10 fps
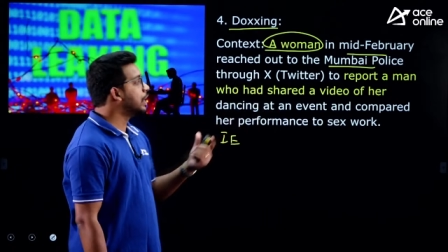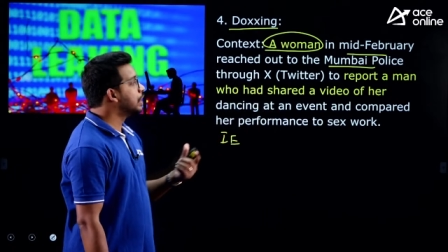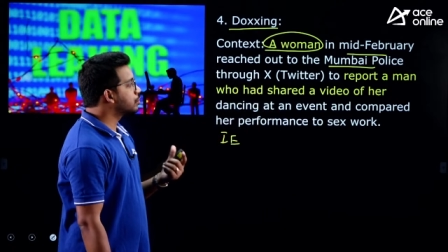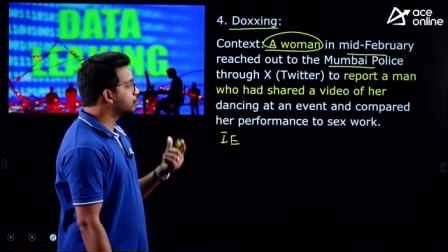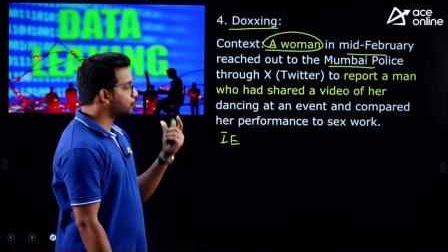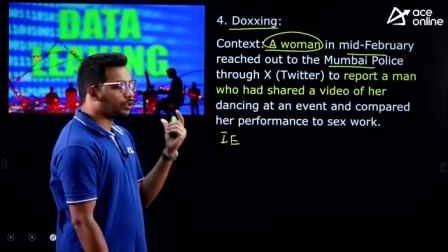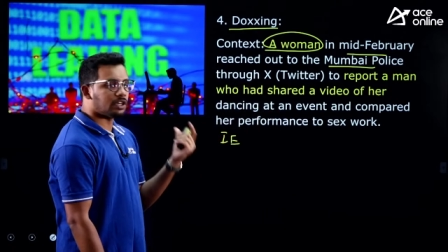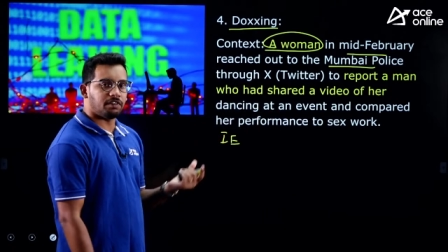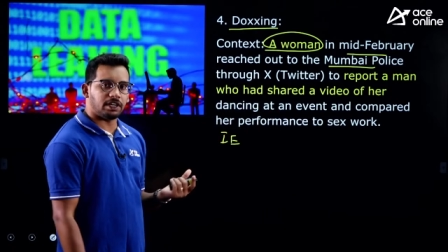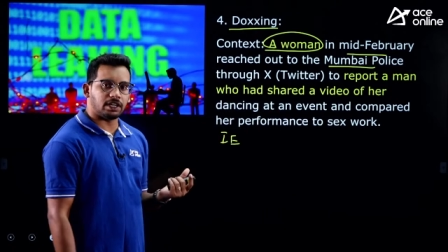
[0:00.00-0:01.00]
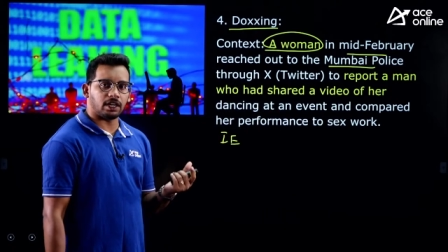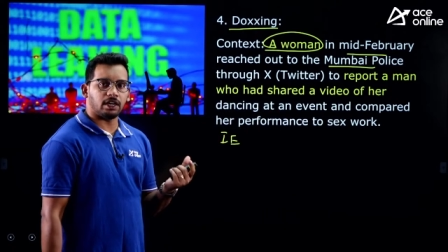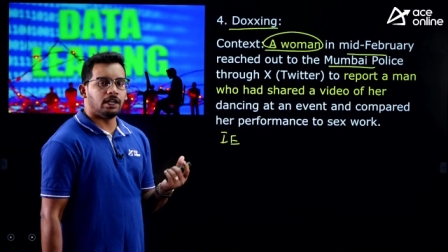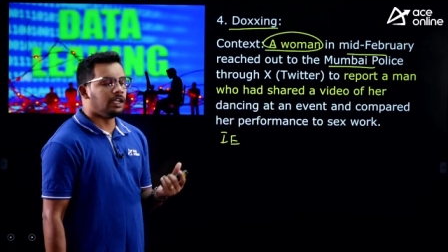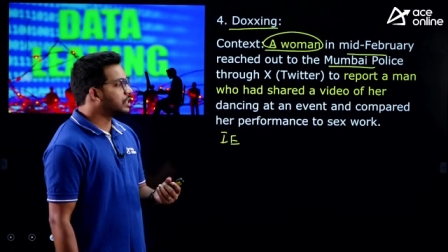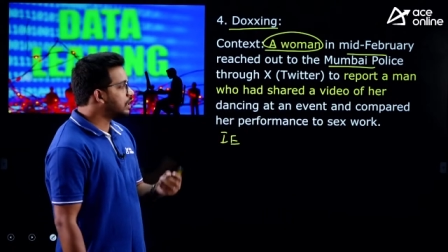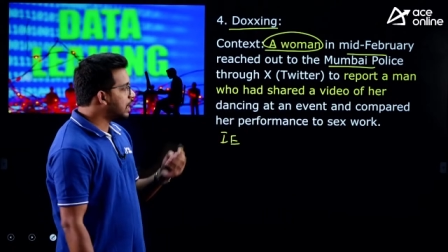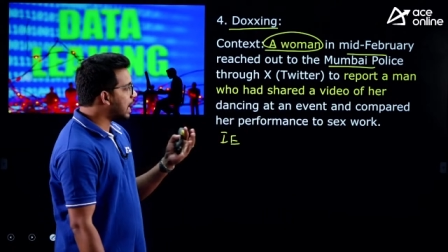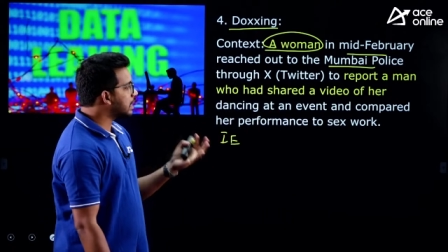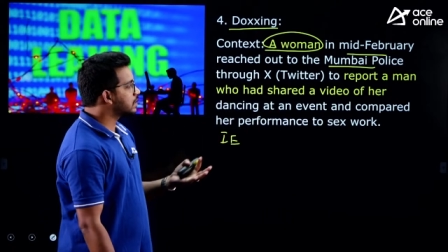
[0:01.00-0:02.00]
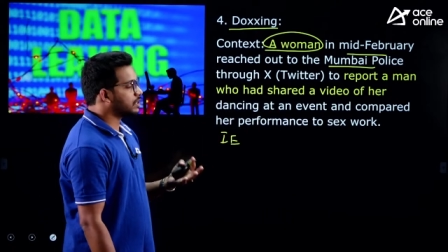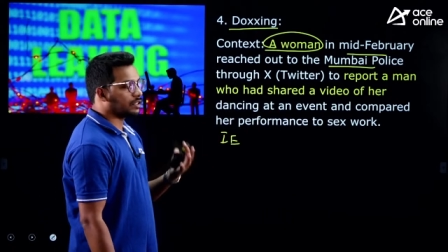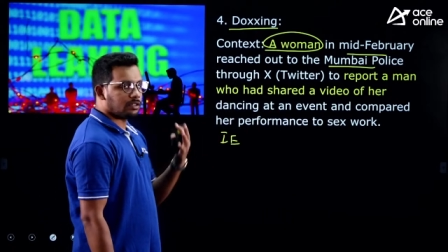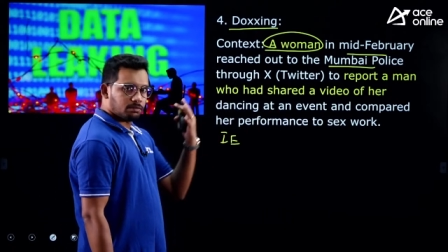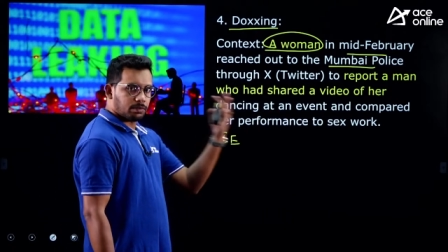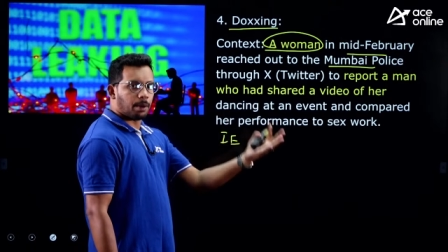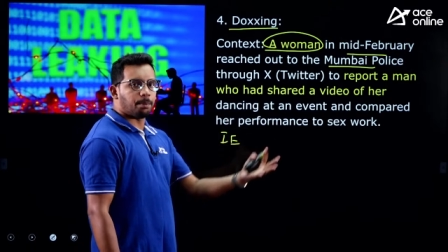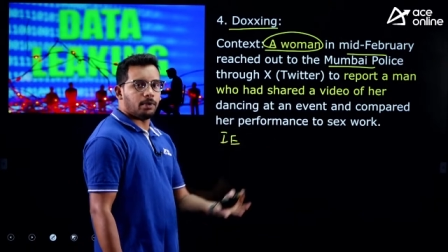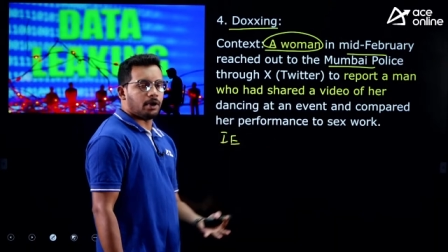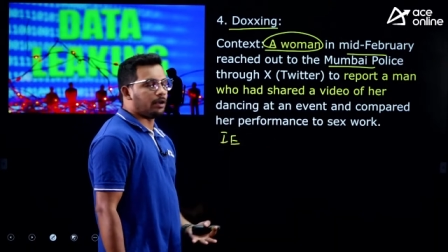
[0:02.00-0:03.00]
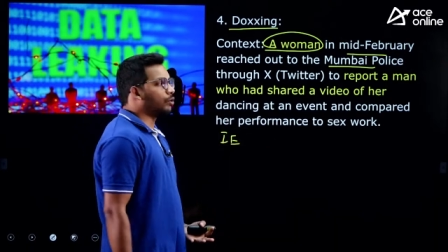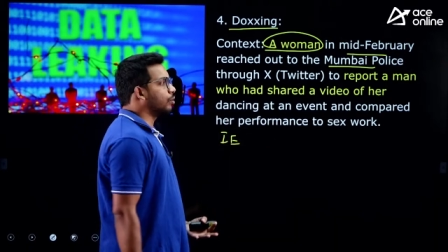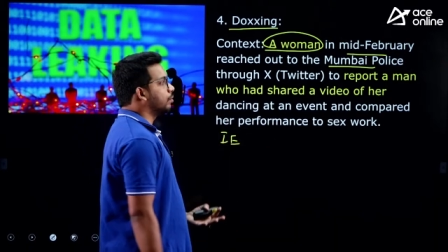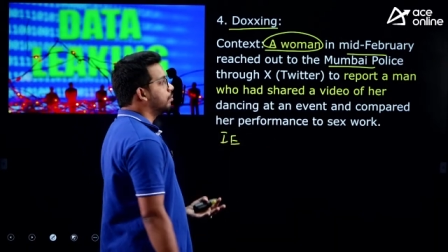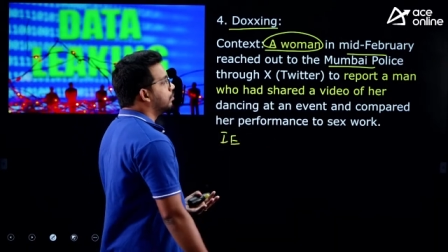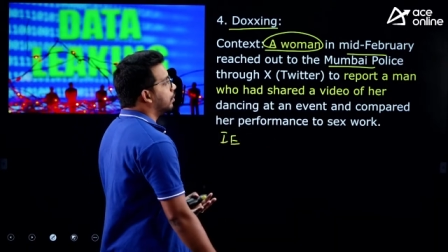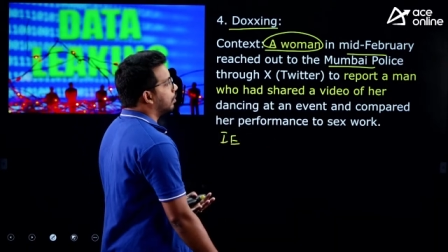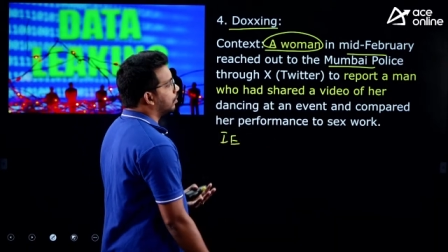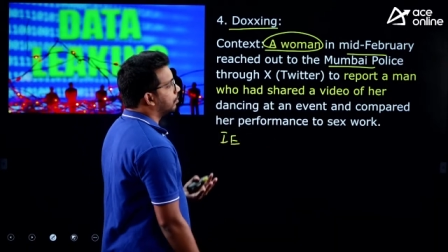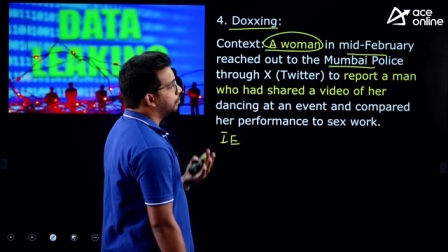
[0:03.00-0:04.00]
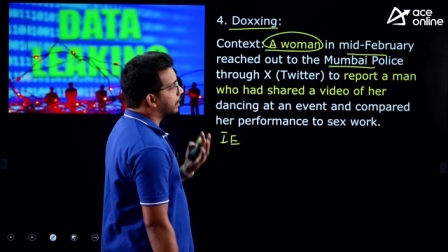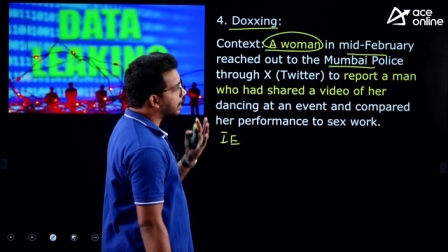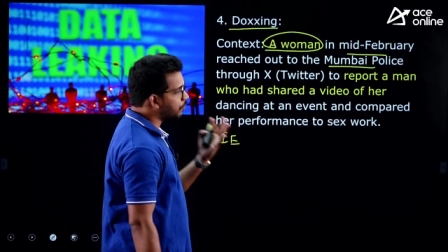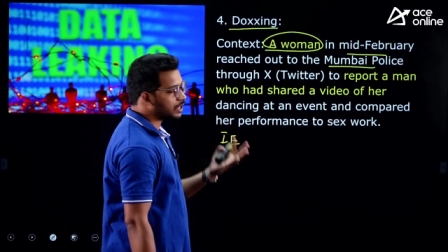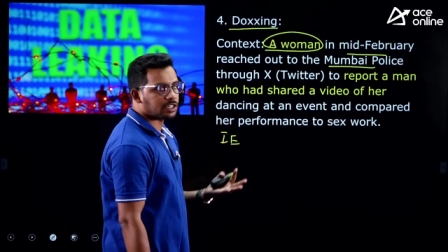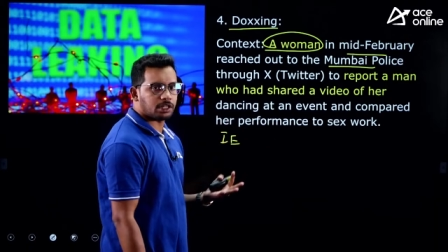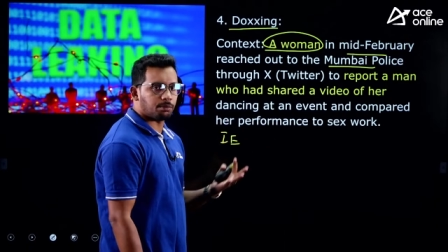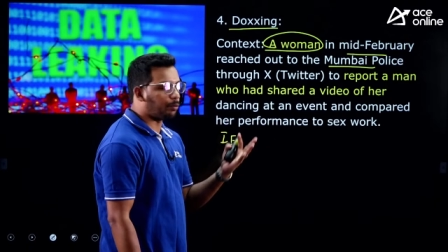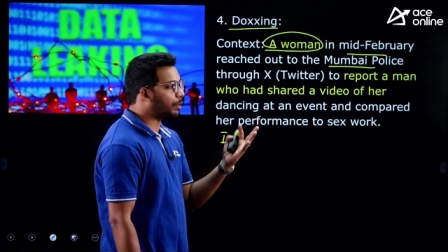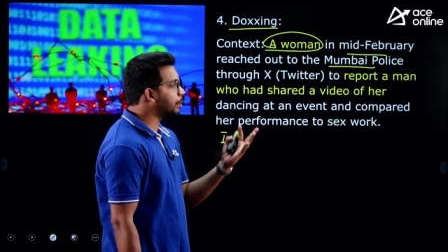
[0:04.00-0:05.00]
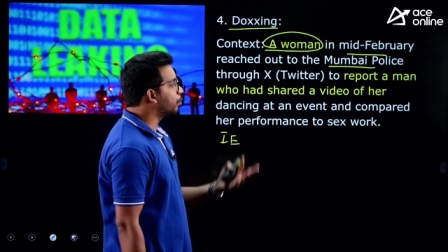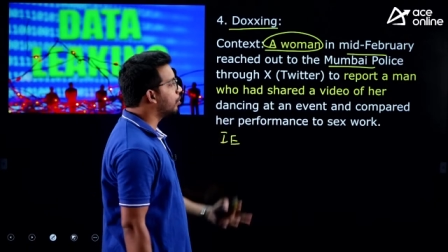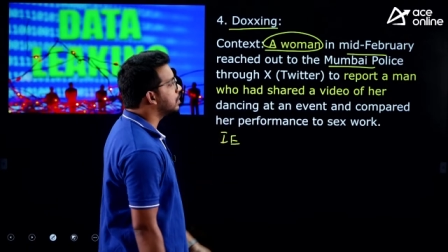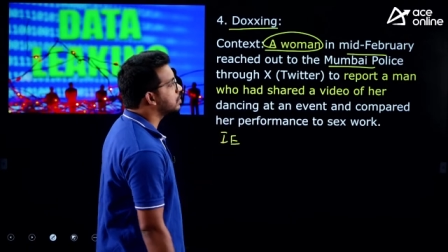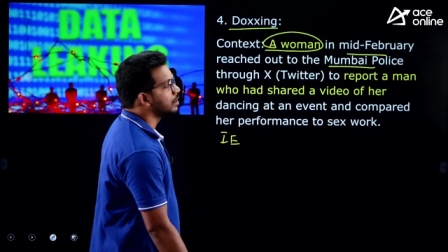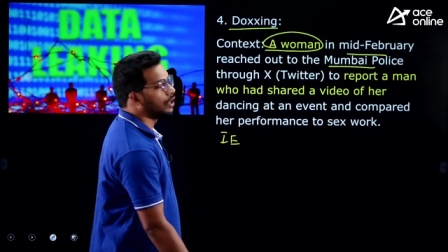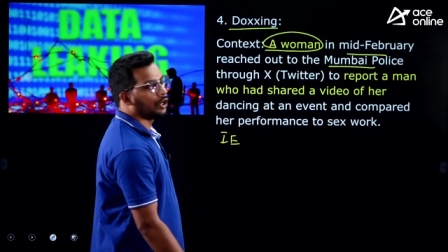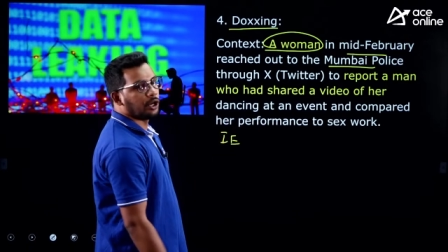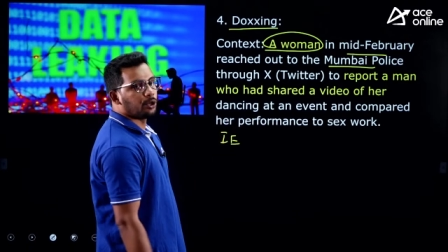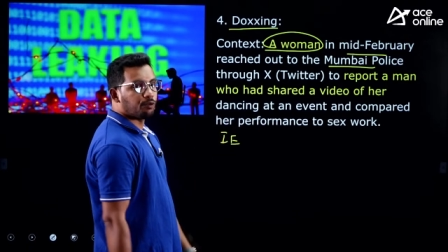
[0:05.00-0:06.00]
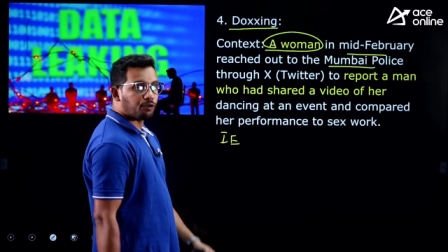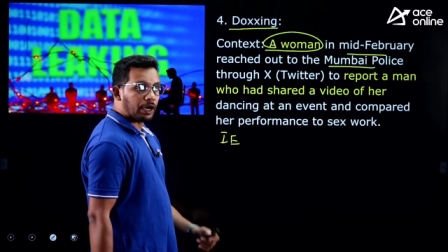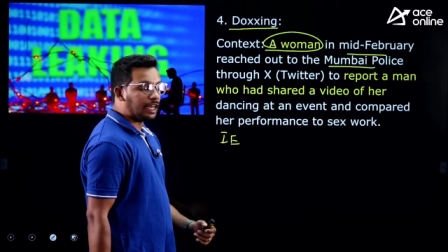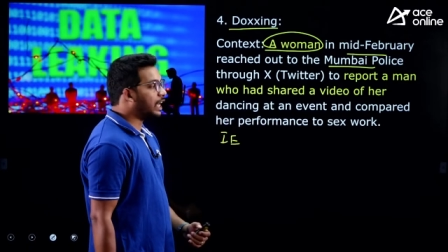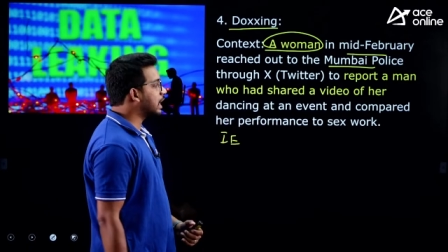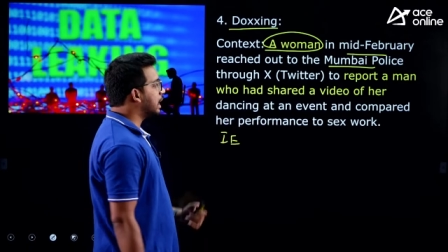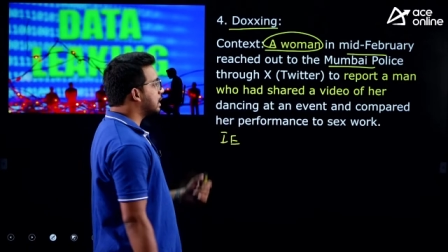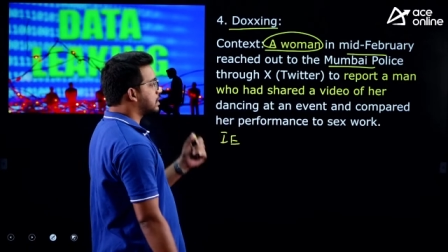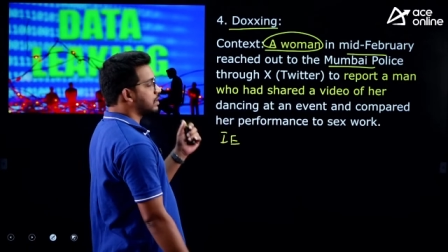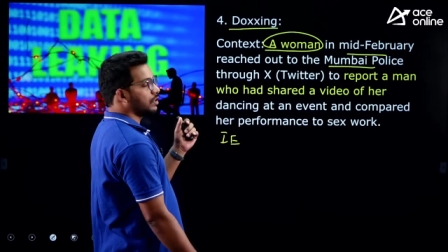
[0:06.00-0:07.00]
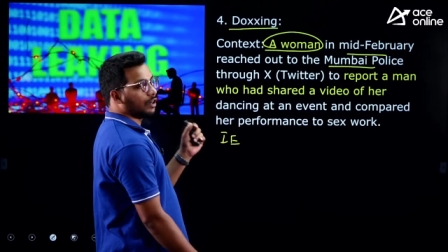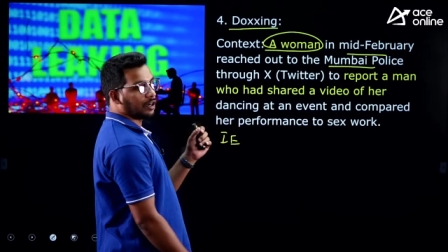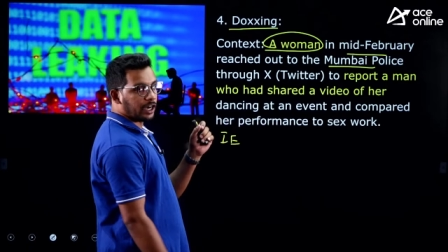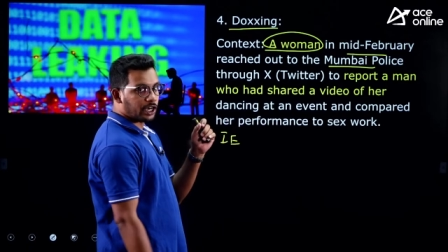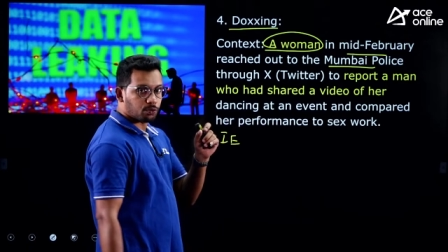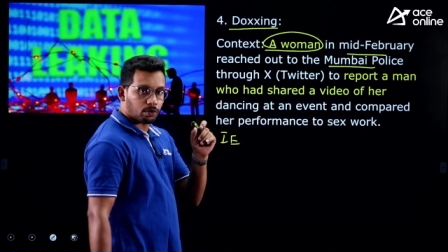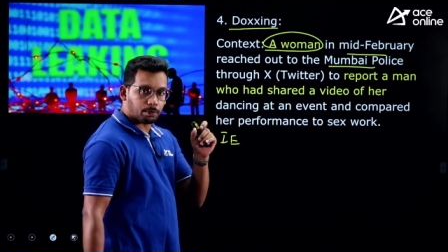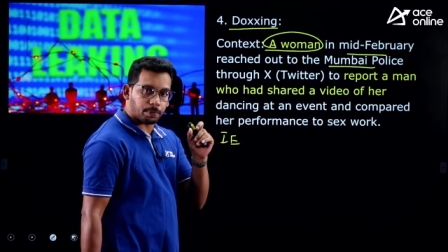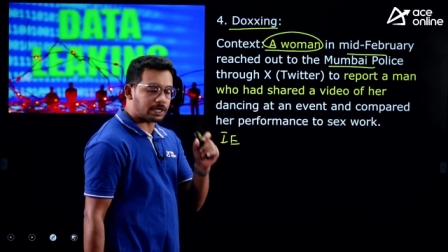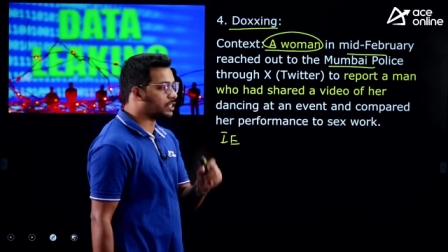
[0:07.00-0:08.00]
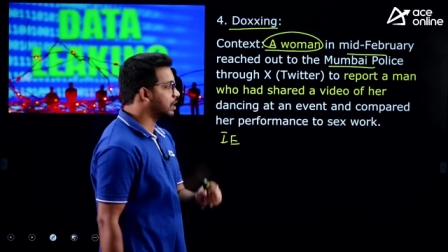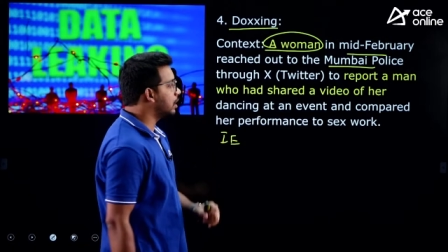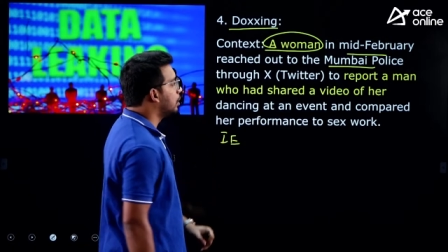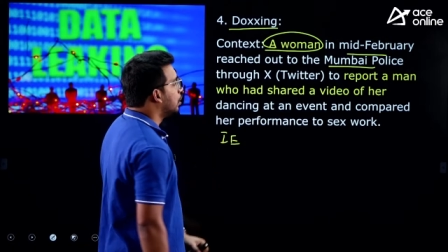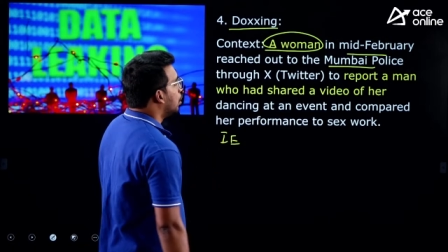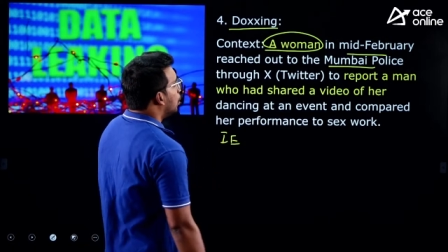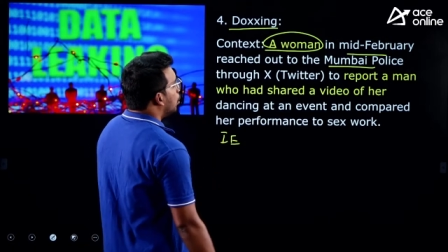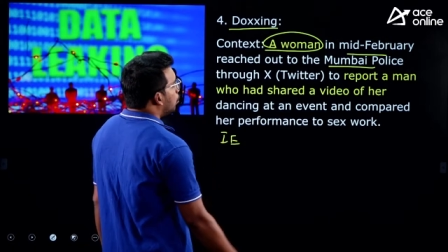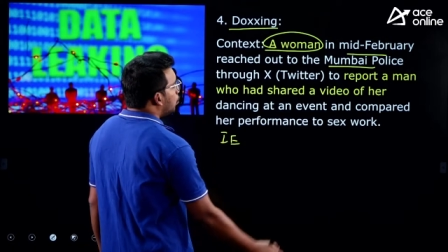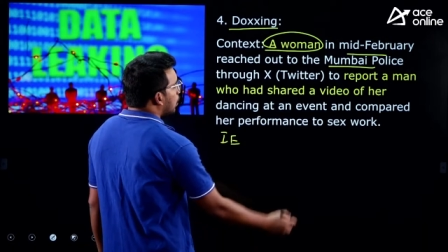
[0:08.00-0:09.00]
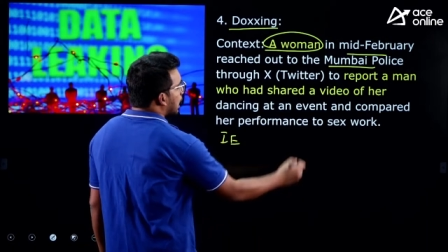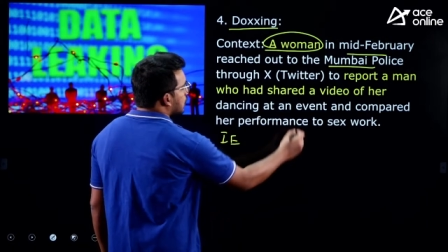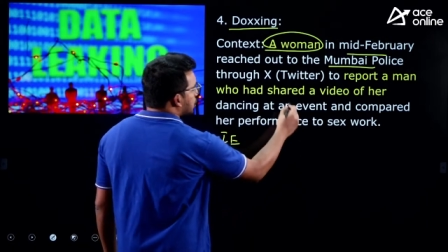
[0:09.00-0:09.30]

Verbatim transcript: So, through the Twitter she has up, uh, you know uh, requested the Mumbai police to file a case related to one person who has